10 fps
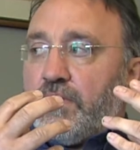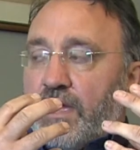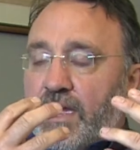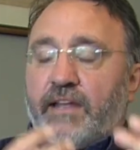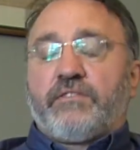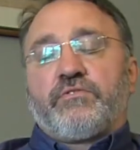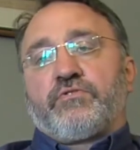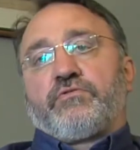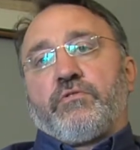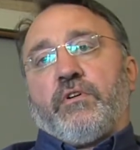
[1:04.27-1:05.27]

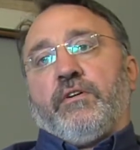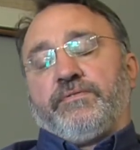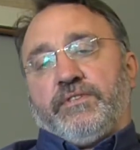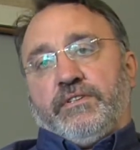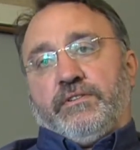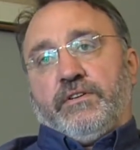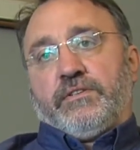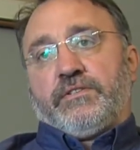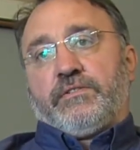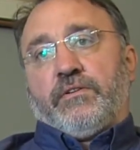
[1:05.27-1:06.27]

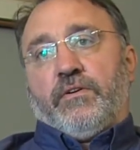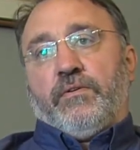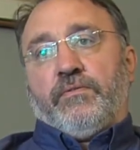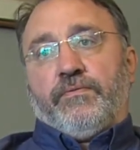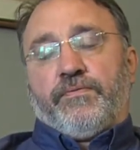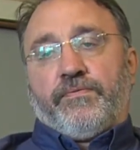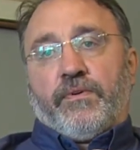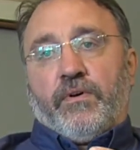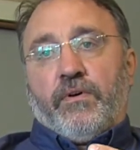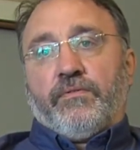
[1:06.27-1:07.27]
handcraftedness of
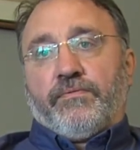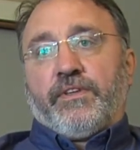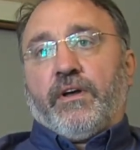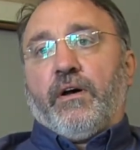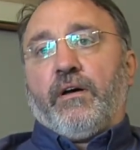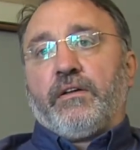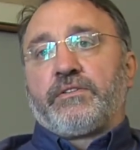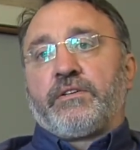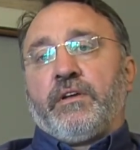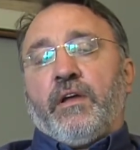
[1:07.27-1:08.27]
the
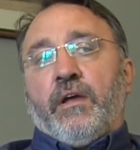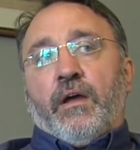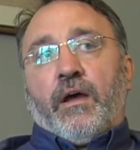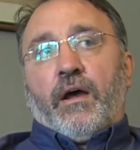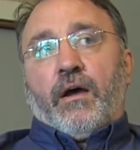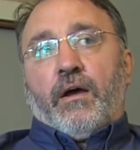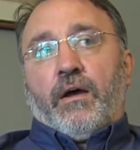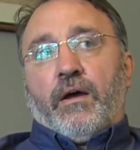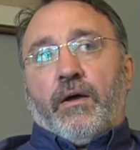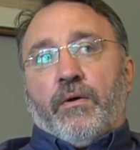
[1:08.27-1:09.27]
art,
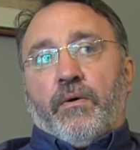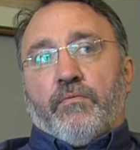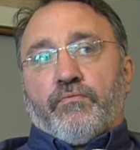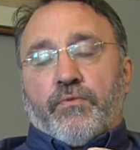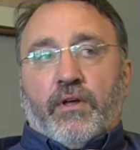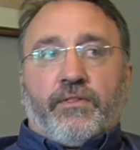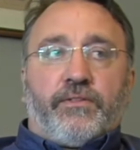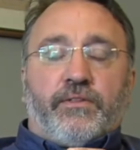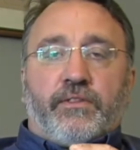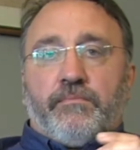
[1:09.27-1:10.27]
rather
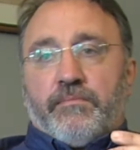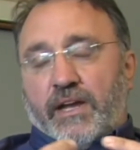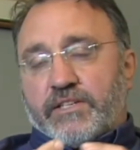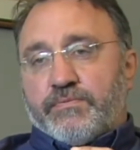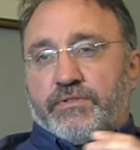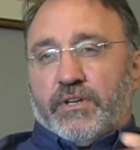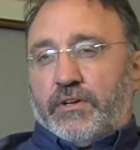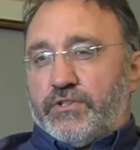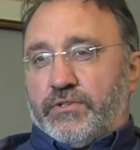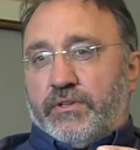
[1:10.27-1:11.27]
than the mass
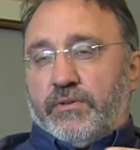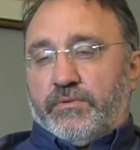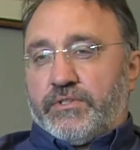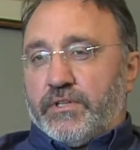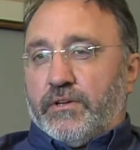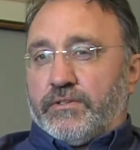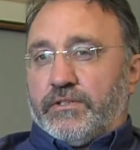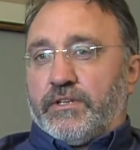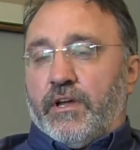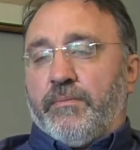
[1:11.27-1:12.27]
production that was starting
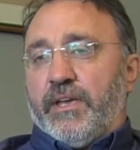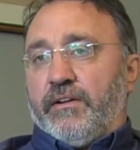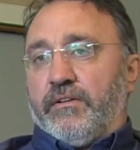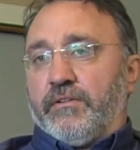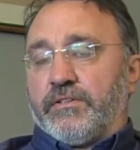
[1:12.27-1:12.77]
to come in at the